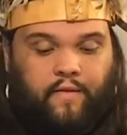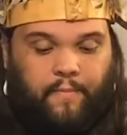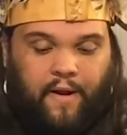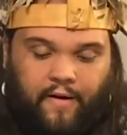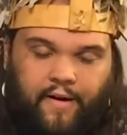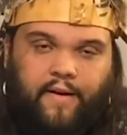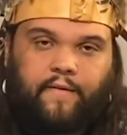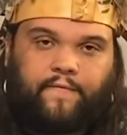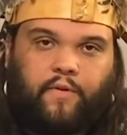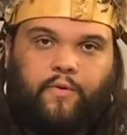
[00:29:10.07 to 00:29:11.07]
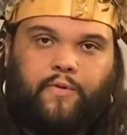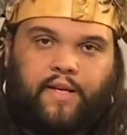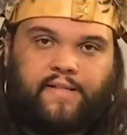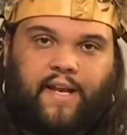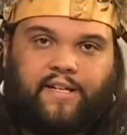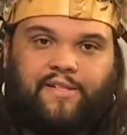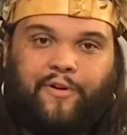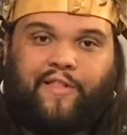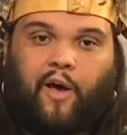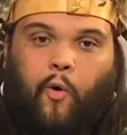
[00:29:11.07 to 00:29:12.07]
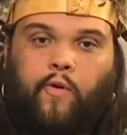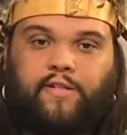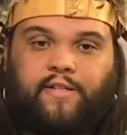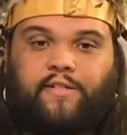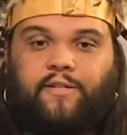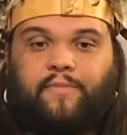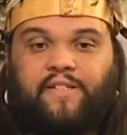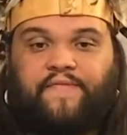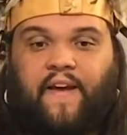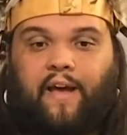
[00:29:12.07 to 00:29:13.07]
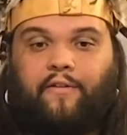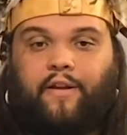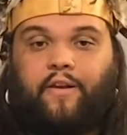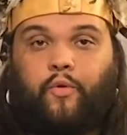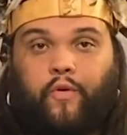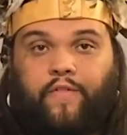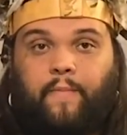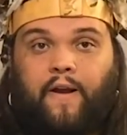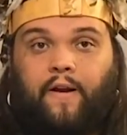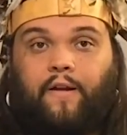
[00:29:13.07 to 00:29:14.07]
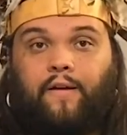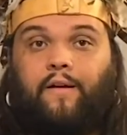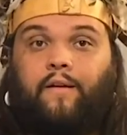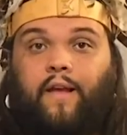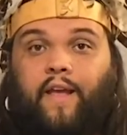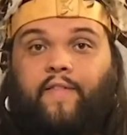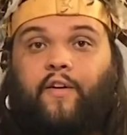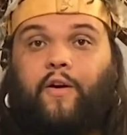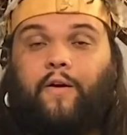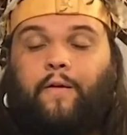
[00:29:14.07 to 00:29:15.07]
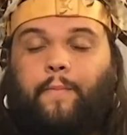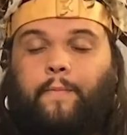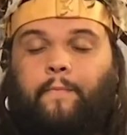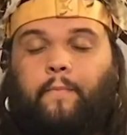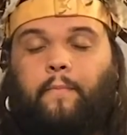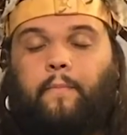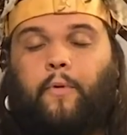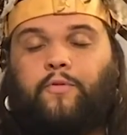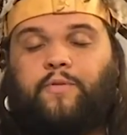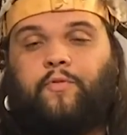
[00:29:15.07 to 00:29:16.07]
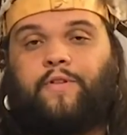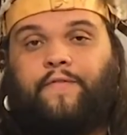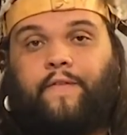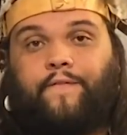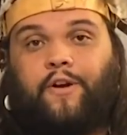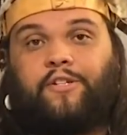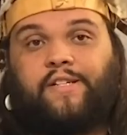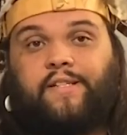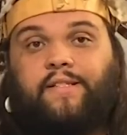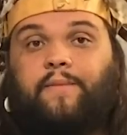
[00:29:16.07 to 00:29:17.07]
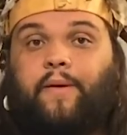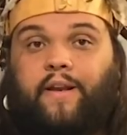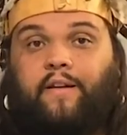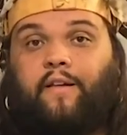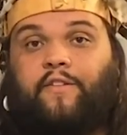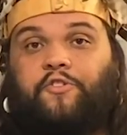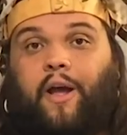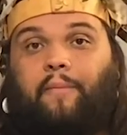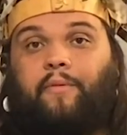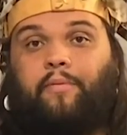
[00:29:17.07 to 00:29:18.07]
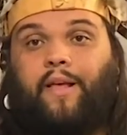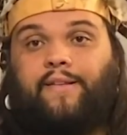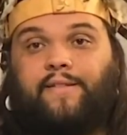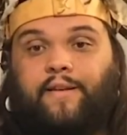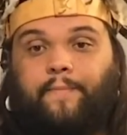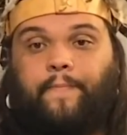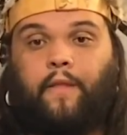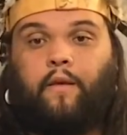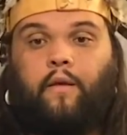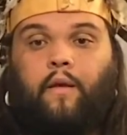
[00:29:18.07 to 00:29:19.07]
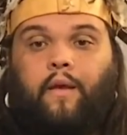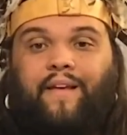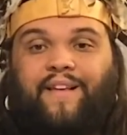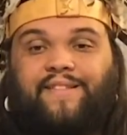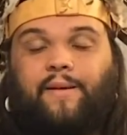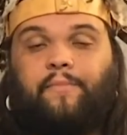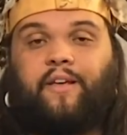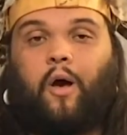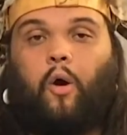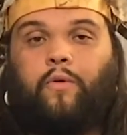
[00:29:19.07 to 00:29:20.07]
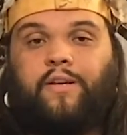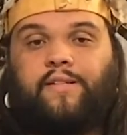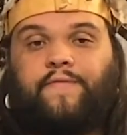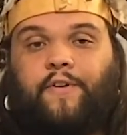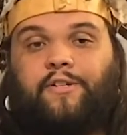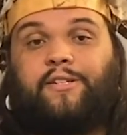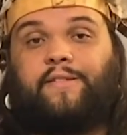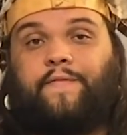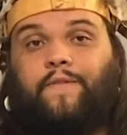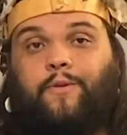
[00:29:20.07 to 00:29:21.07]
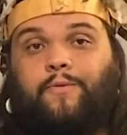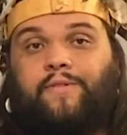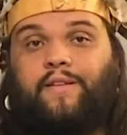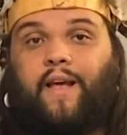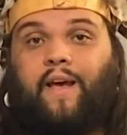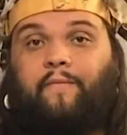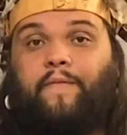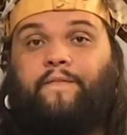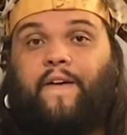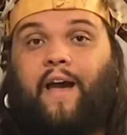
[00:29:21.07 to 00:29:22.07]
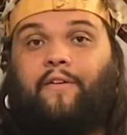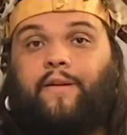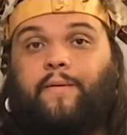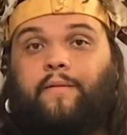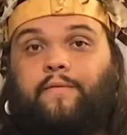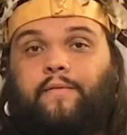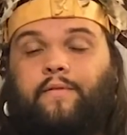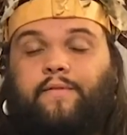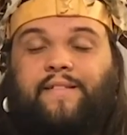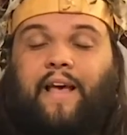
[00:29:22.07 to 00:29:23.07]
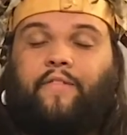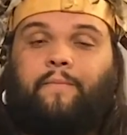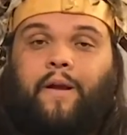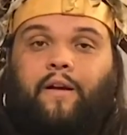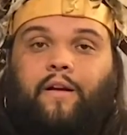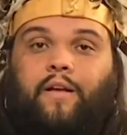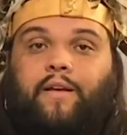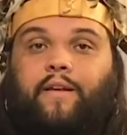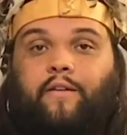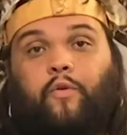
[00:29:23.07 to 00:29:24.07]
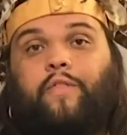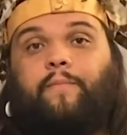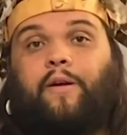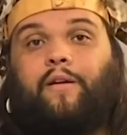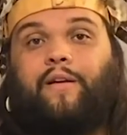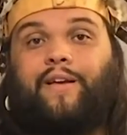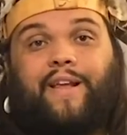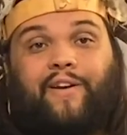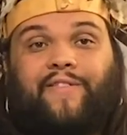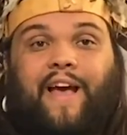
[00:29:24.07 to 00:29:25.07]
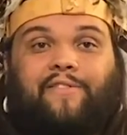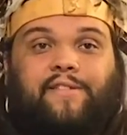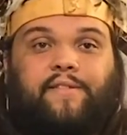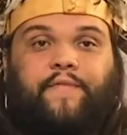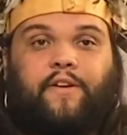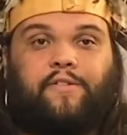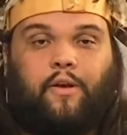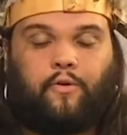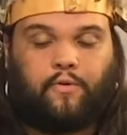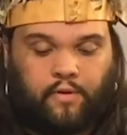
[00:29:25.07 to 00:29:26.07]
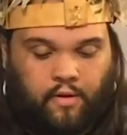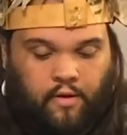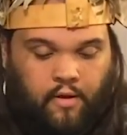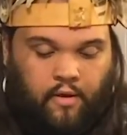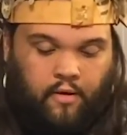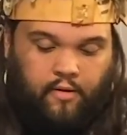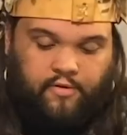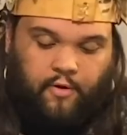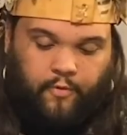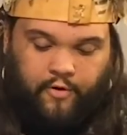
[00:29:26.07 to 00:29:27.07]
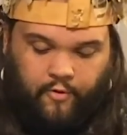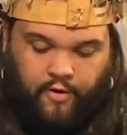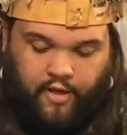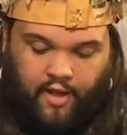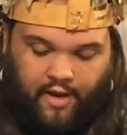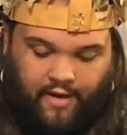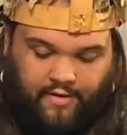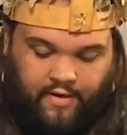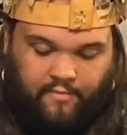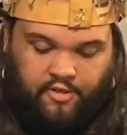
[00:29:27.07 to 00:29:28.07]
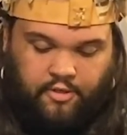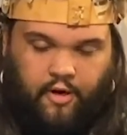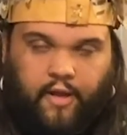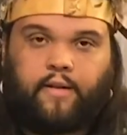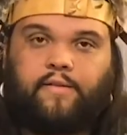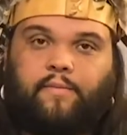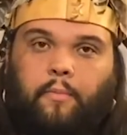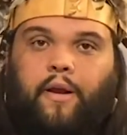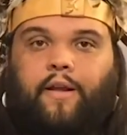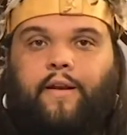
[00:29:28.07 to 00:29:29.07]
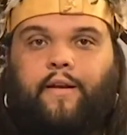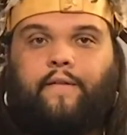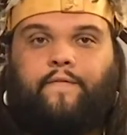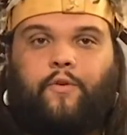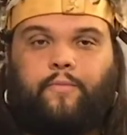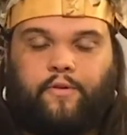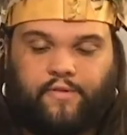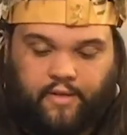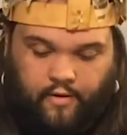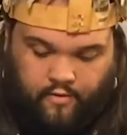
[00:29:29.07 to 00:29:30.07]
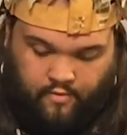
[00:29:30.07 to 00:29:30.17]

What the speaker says: The American Indian flute is actually one of the oldest instruments found in North America, and there are multiple different versions depending on the tribe that plays them. And some of the oldest versions of flutes have been found in South America and in North America and are thousands of years old. So real quick, I'd like to demonstrate some American Indian flute music.